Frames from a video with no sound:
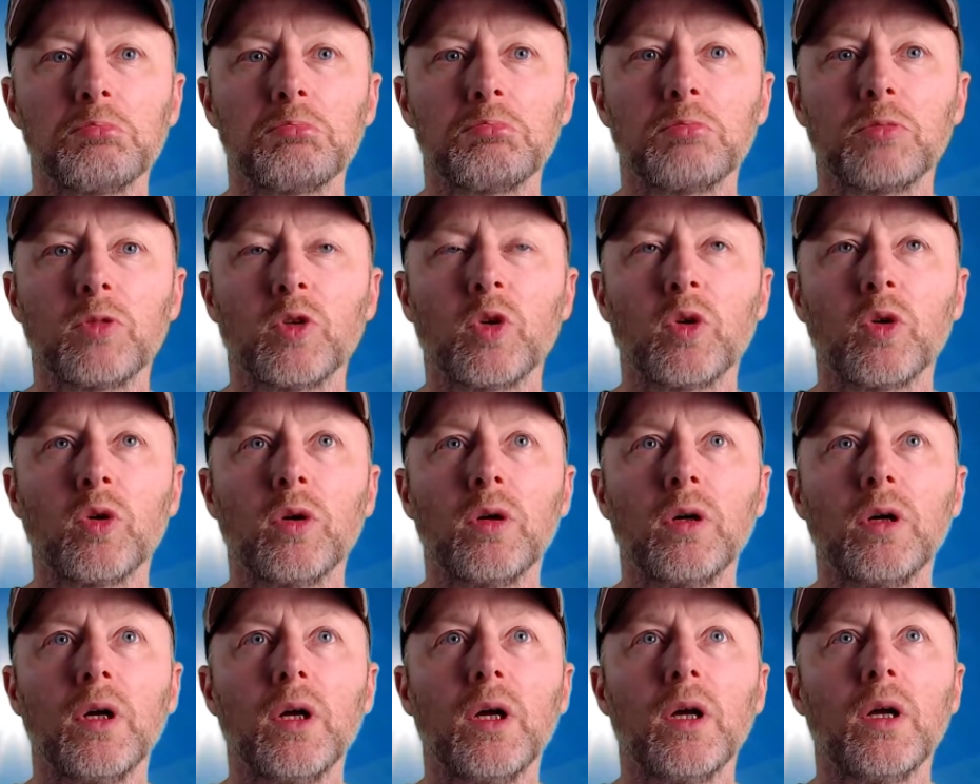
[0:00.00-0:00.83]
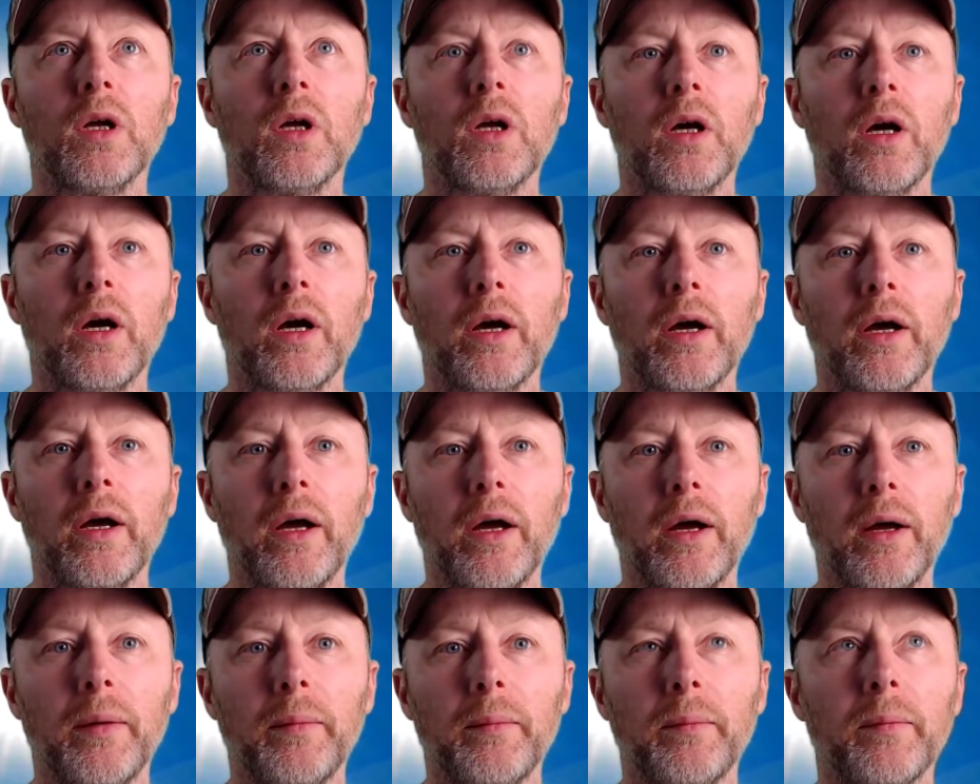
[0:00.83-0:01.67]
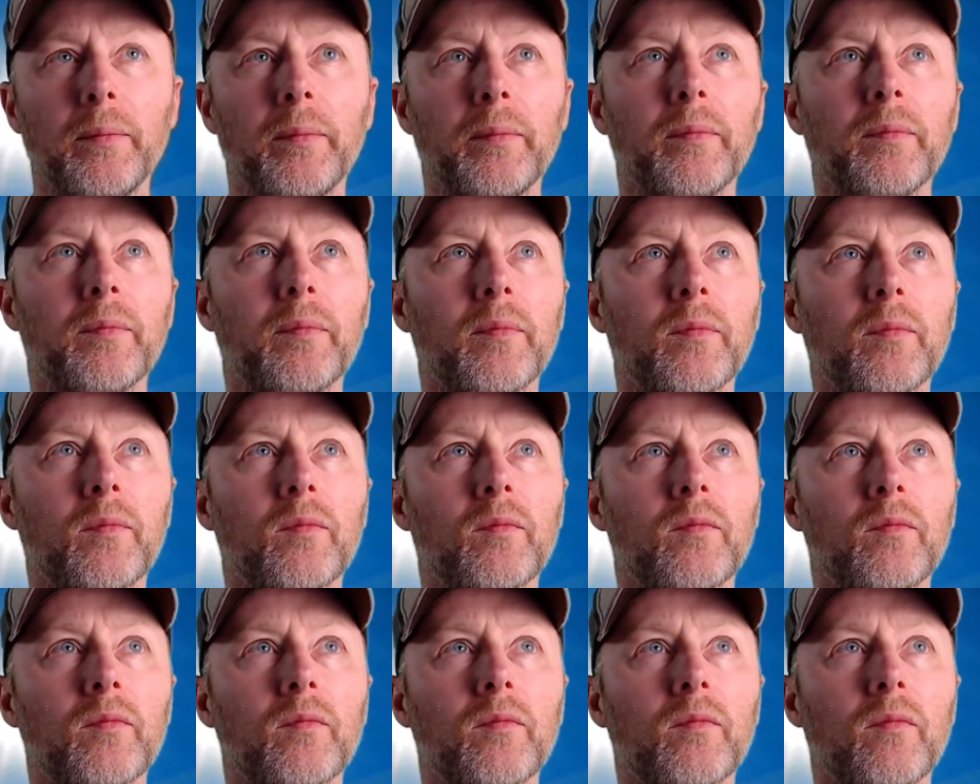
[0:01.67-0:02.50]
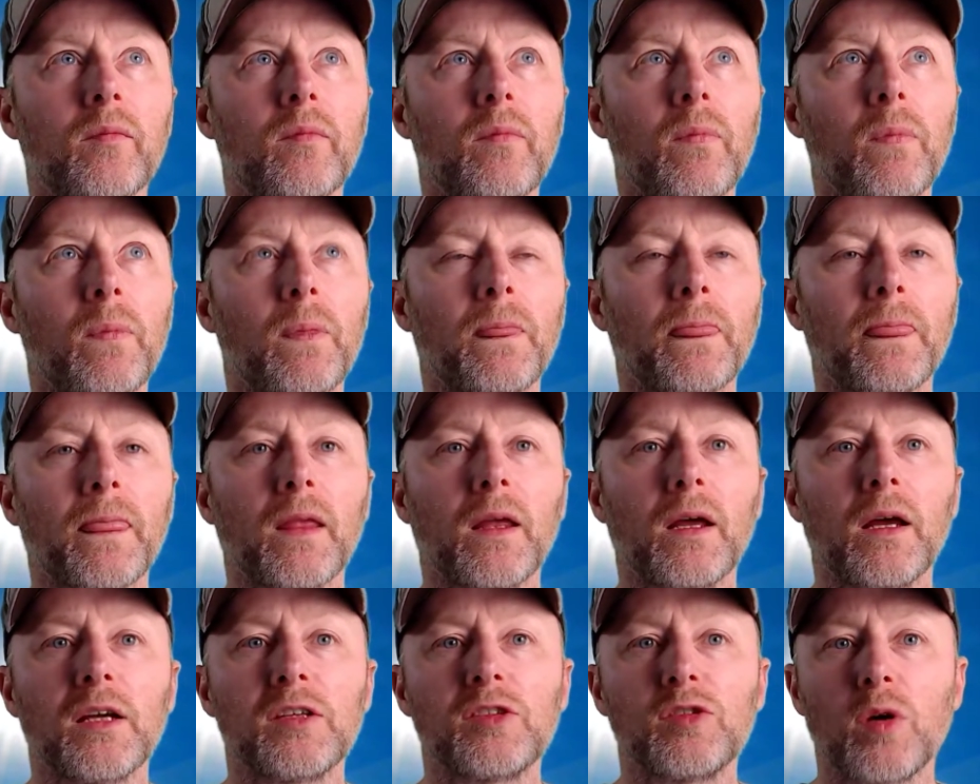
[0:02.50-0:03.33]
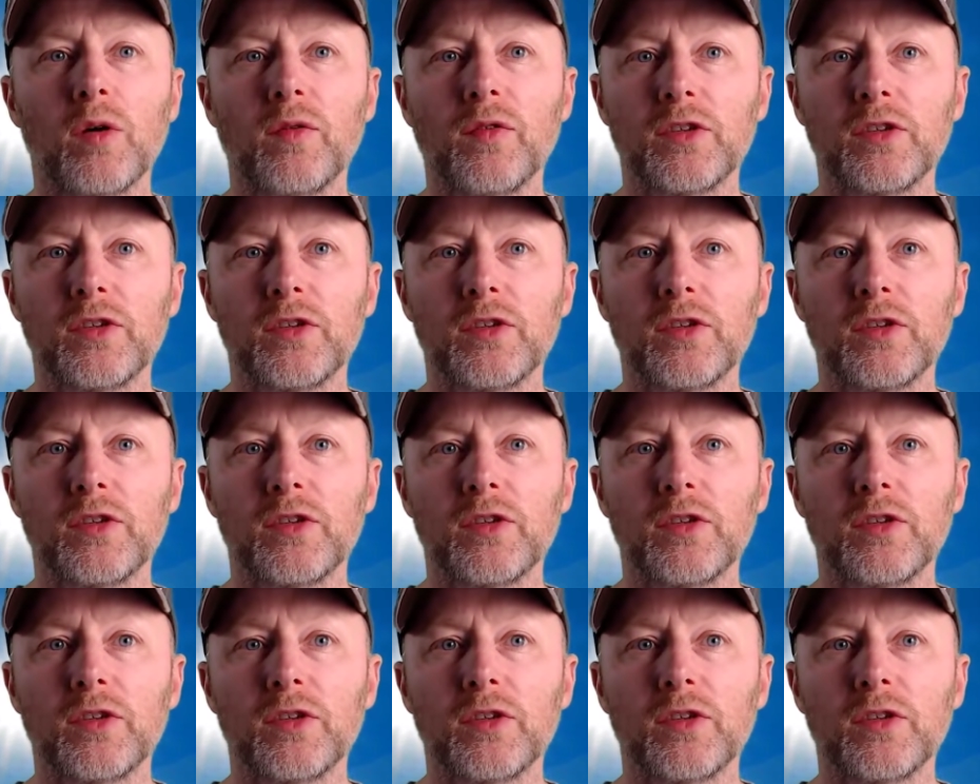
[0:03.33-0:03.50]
Don't know. Um, it's obvious